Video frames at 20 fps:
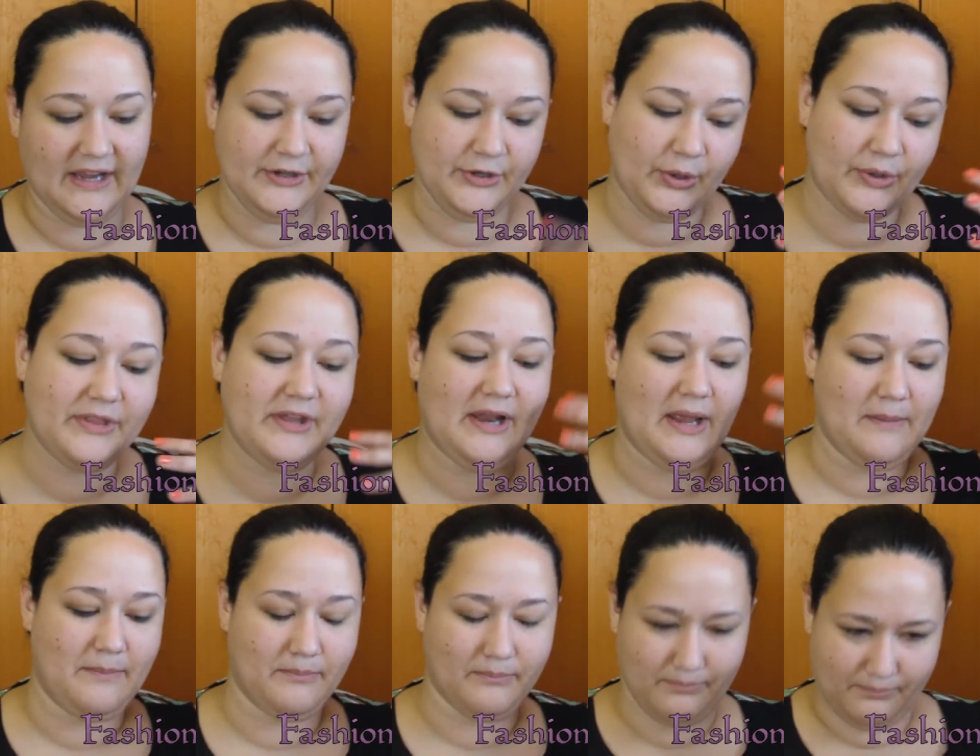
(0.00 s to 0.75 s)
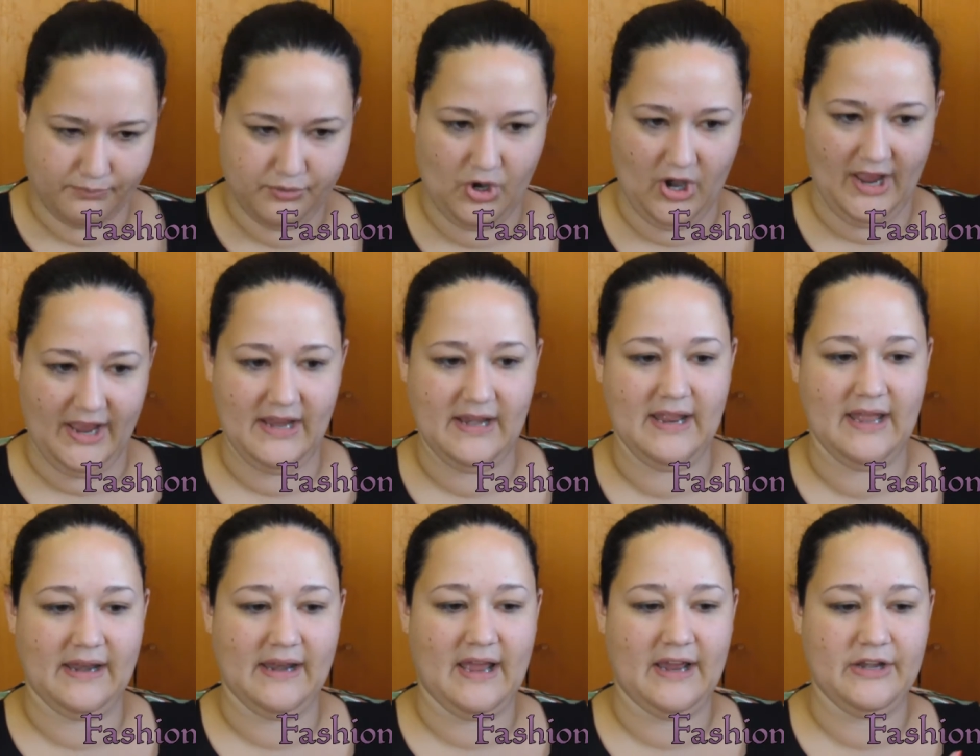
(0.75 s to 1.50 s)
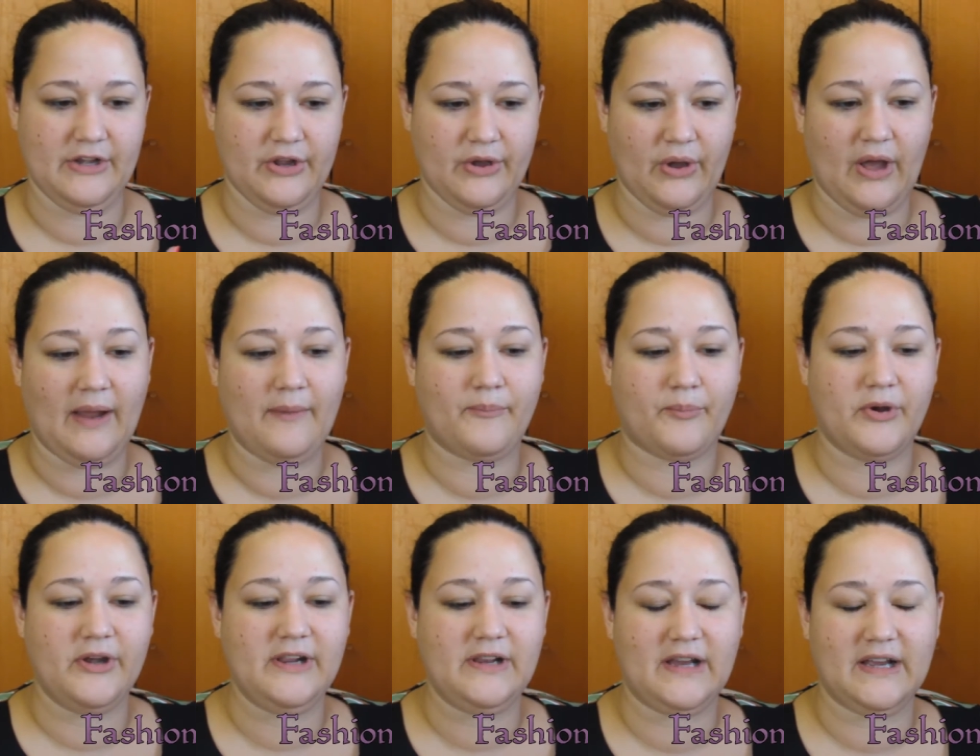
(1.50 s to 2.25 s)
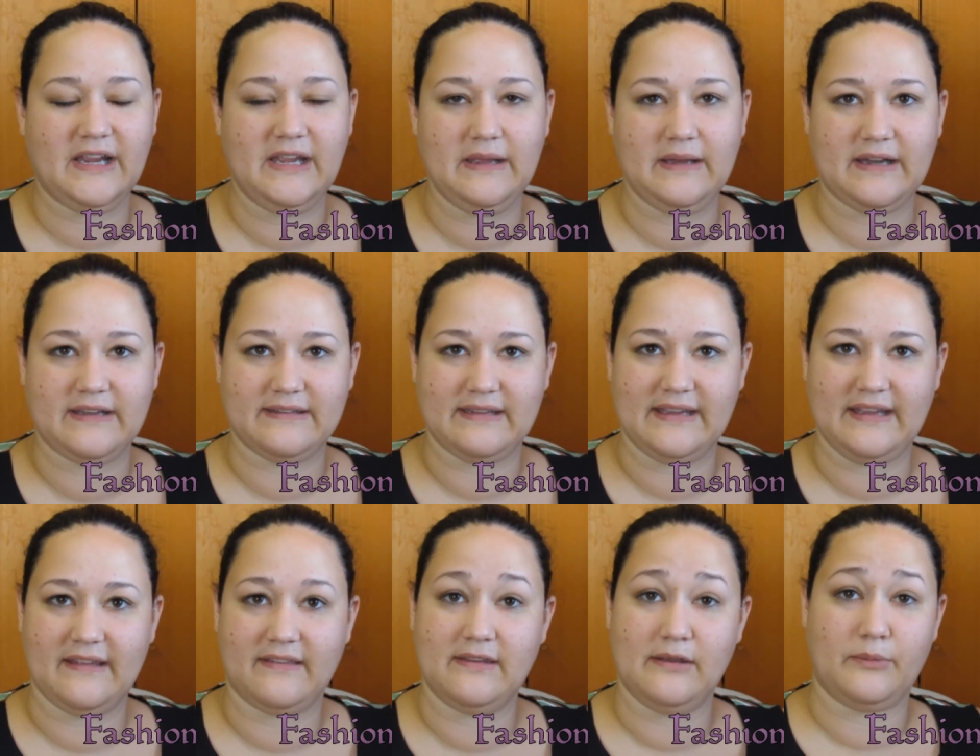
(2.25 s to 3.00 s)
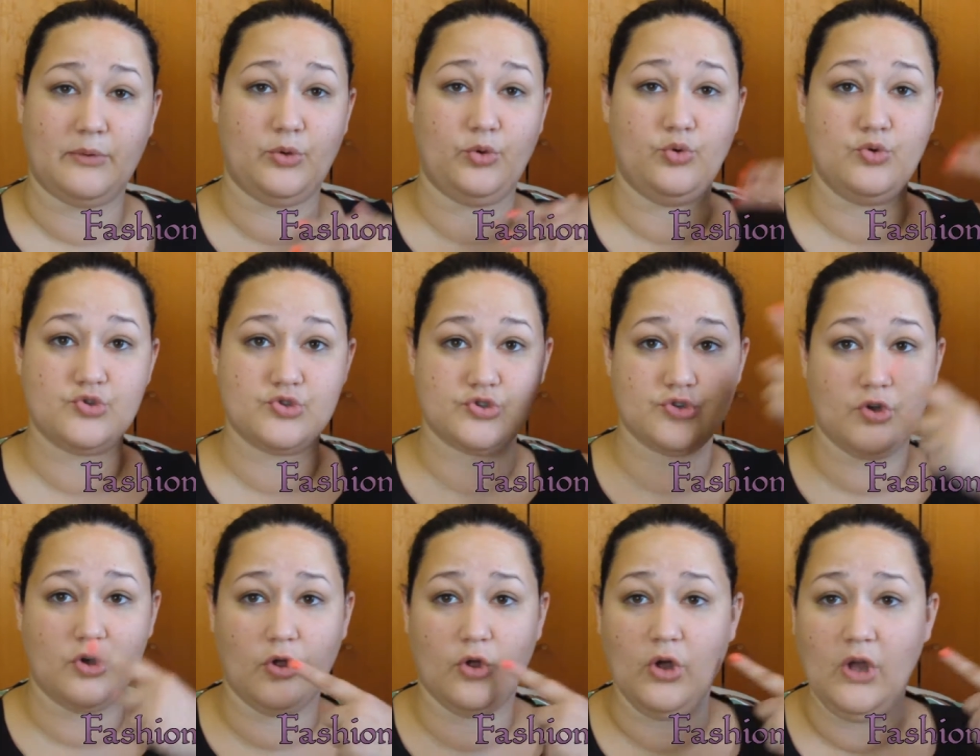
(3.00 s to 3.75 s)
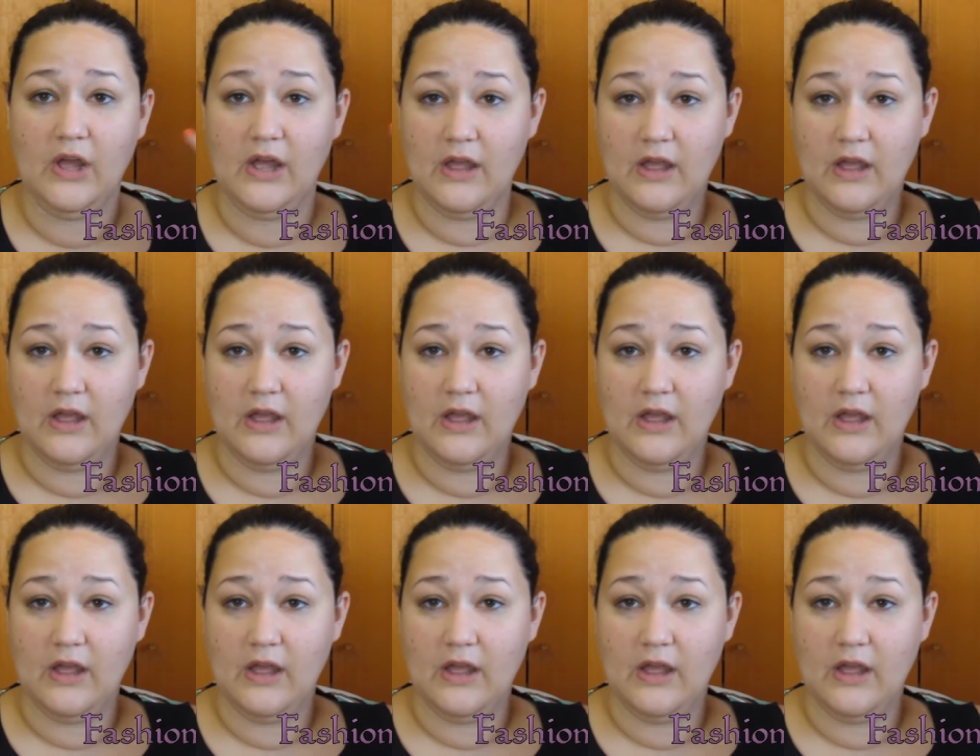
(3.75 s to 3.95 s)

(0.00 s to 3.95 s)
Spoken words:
I know that I'm bright, and I know I'm pretty lucky because I guess I have a neutral